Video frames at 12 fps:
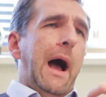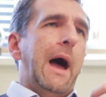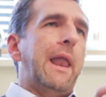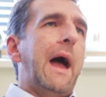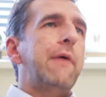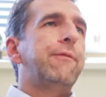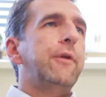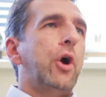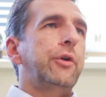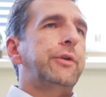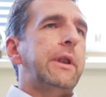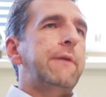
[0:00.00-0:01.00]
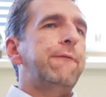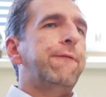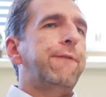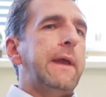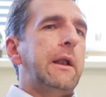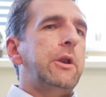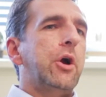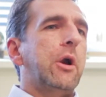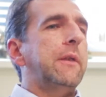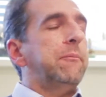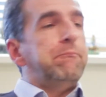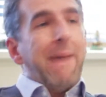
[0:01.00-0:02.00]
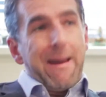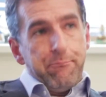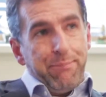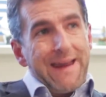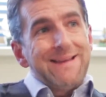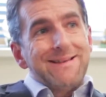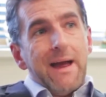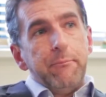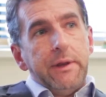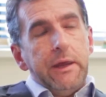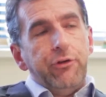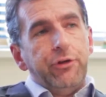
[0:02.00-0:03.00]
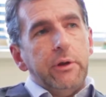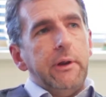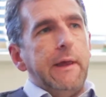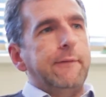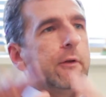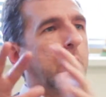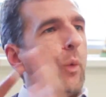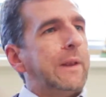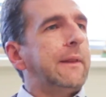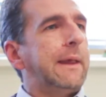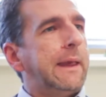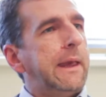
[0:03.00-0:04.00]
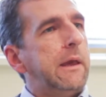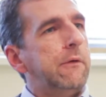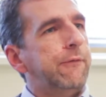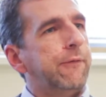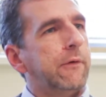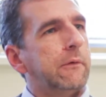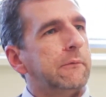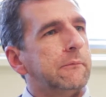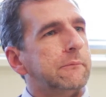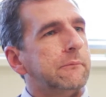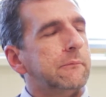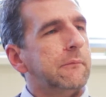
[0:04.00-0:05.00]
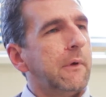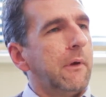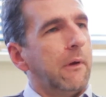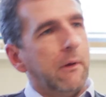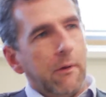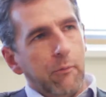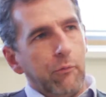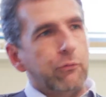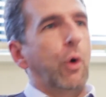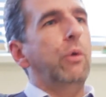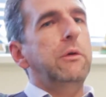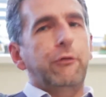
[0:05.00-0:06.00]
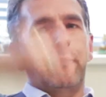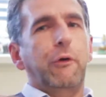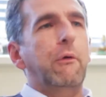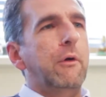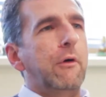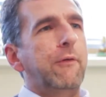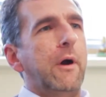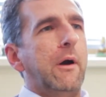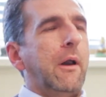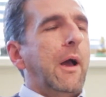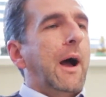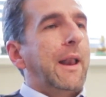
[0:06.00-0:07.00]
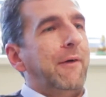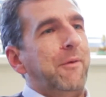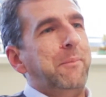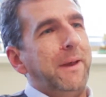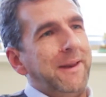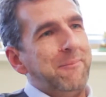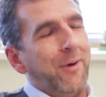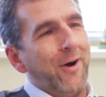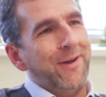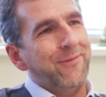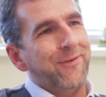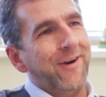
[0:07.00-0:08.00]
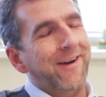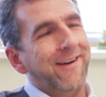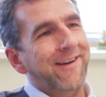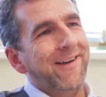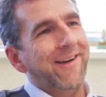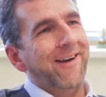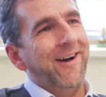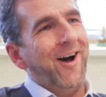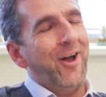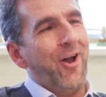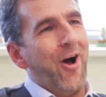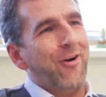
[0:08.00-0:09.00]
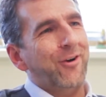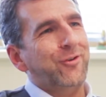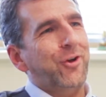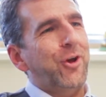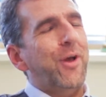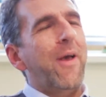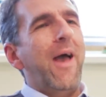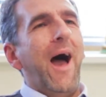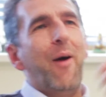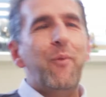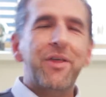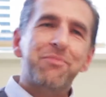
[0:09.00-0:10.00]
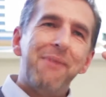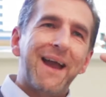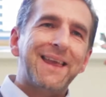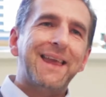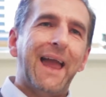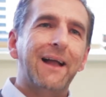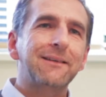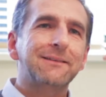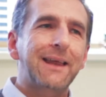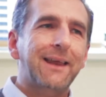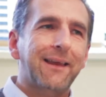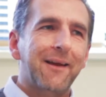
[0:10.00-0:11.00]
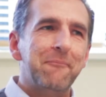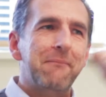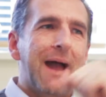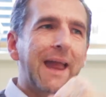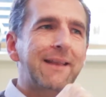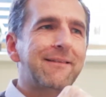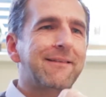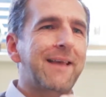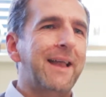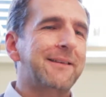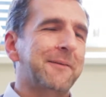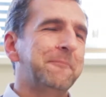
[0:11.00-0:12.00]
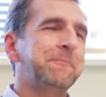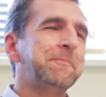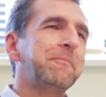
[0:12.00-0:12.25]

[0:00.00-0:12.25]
And I've learned that in failure, my big temptation is to go into the cave, roll the stone over, and have a pity party for an hour or two. And with my Celtic mindset,